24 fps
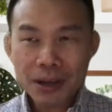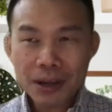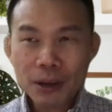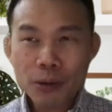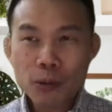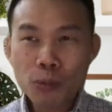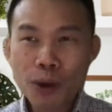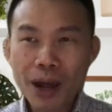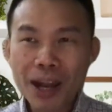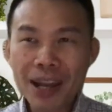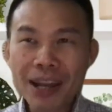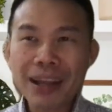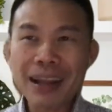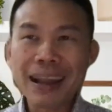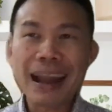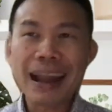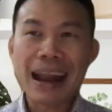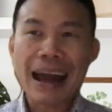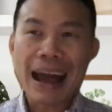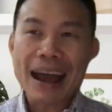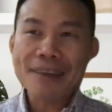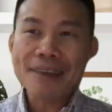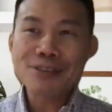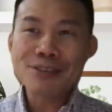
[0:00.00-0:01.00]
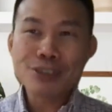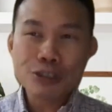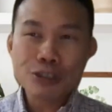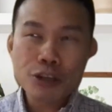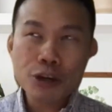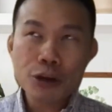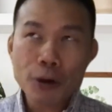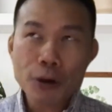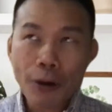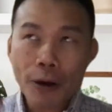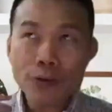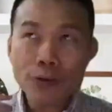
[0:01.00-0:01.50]
what life
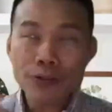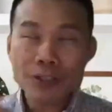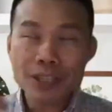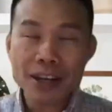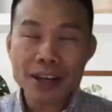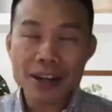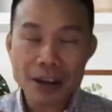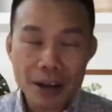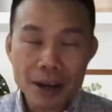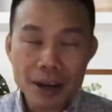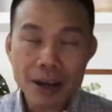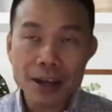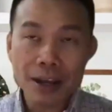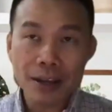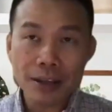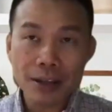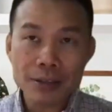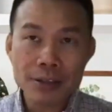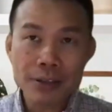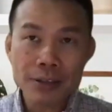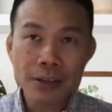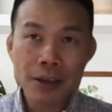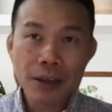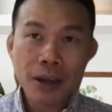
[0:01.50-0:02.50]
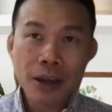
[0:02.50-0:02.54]
throws at us,